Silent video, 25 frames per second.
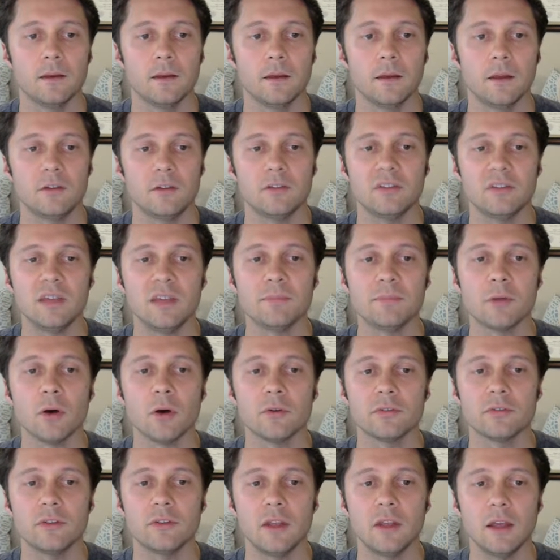and just keep the
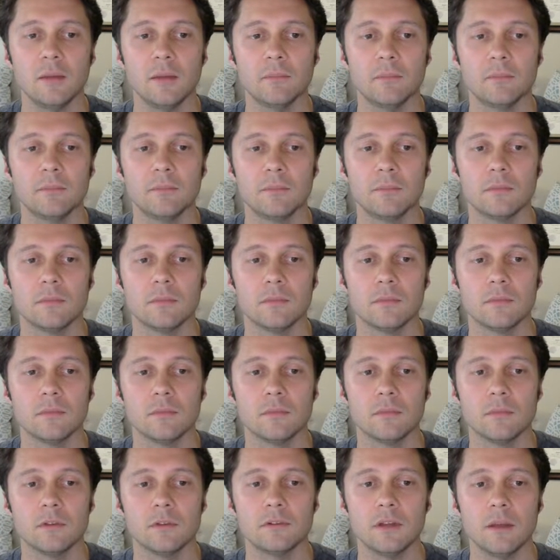host name
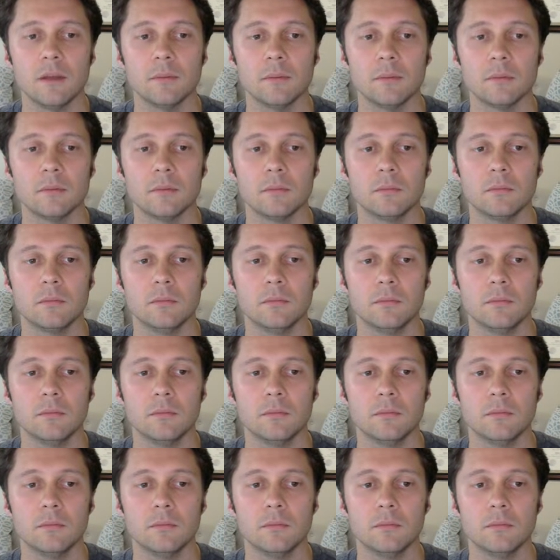the same.